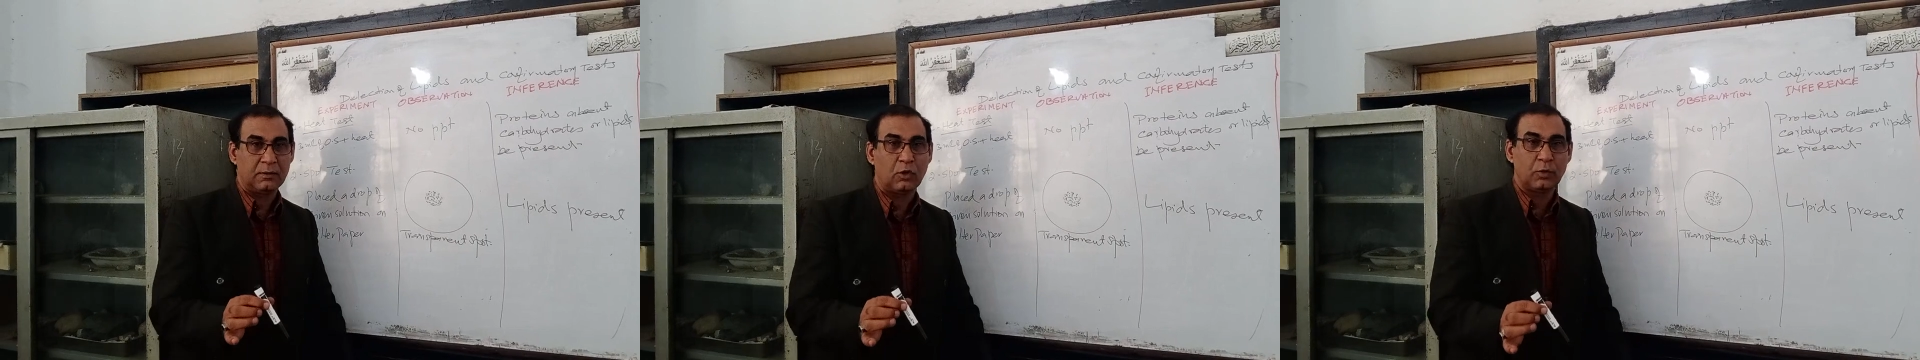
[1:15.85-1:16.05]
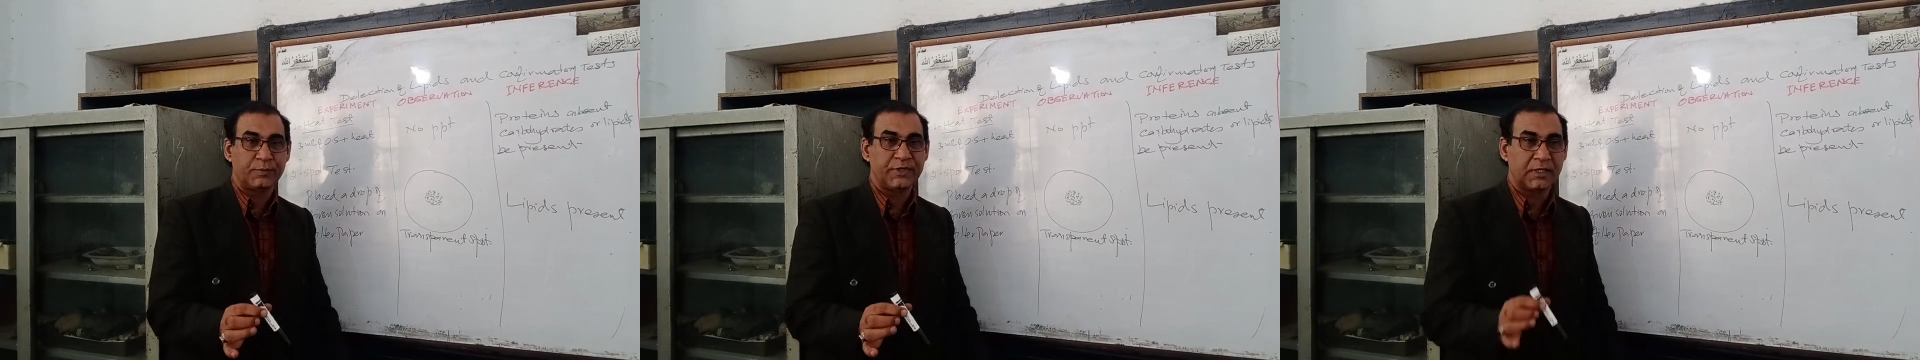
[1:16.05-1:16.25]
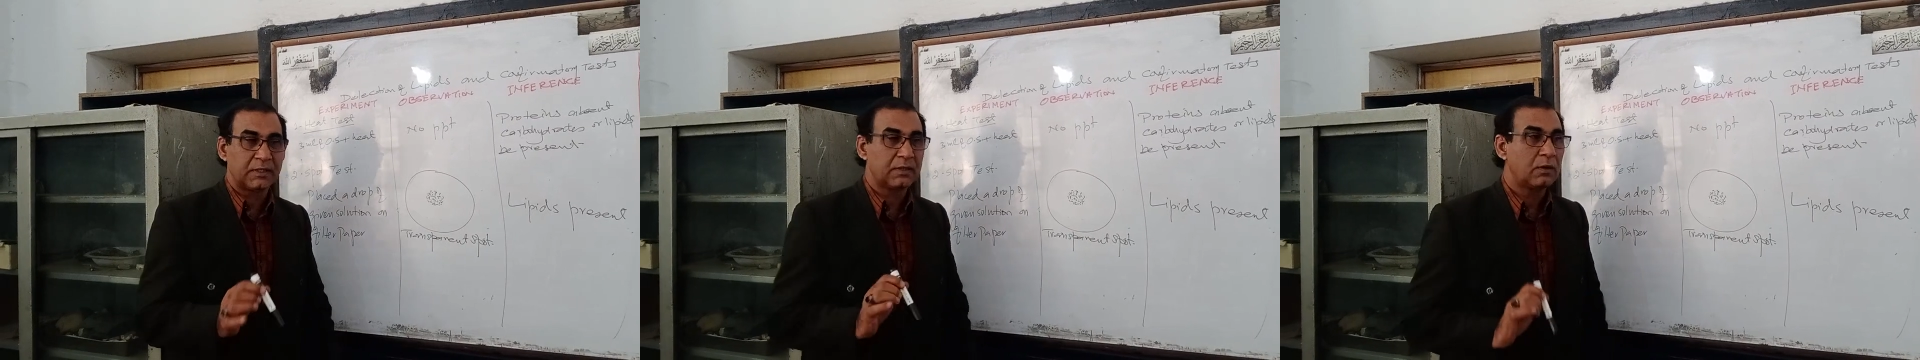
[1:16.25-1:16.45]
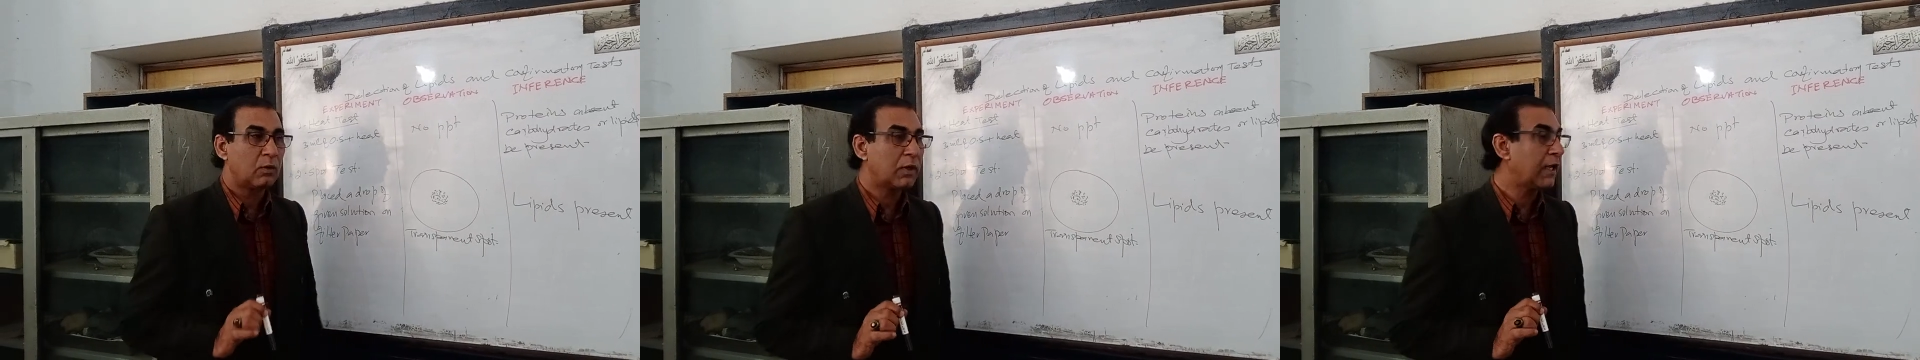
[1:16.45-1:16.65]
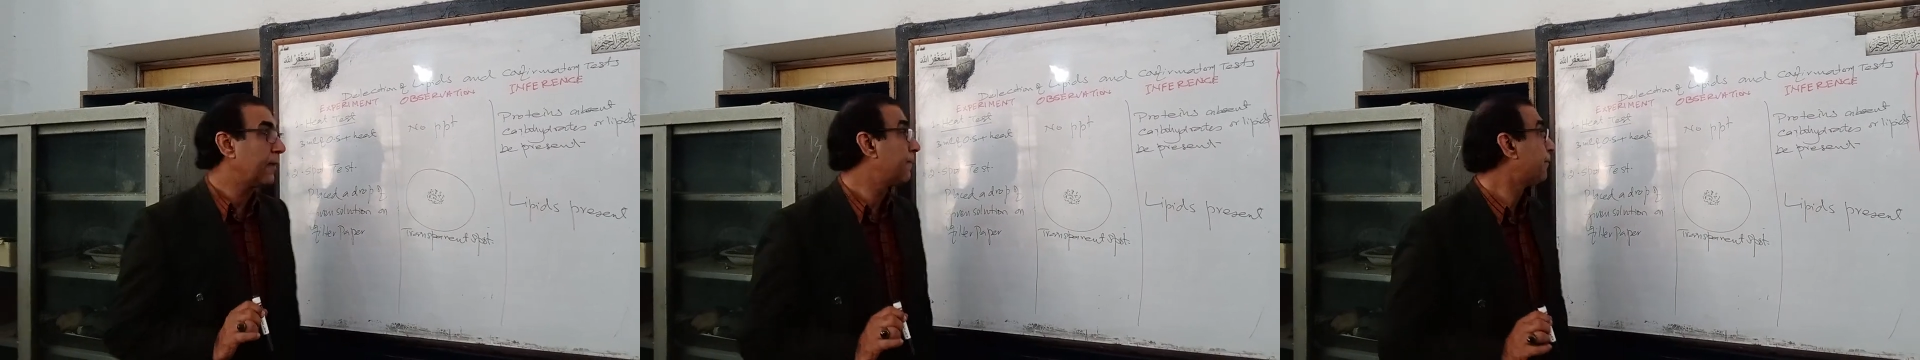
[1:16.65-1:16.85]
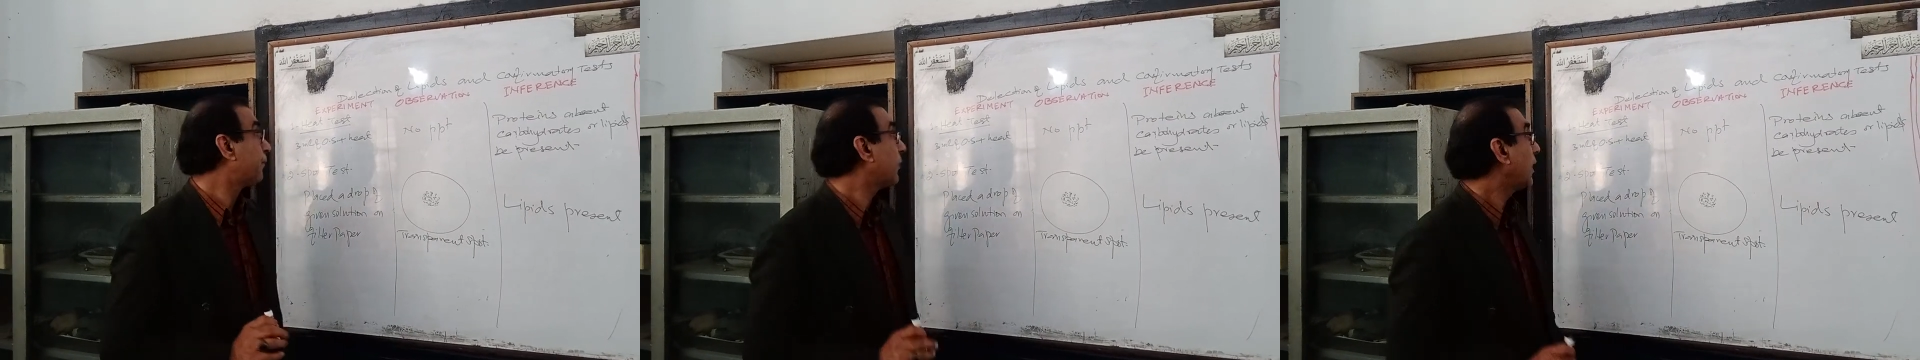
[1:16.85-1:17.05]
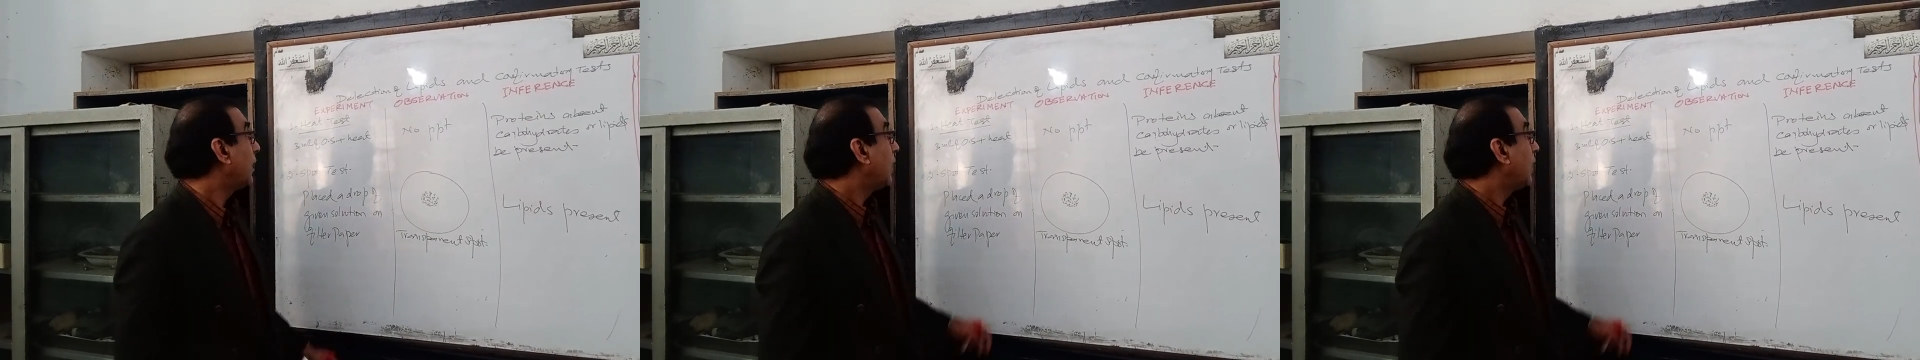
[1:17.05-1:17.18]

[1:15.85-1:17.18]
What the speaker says: object. Okay.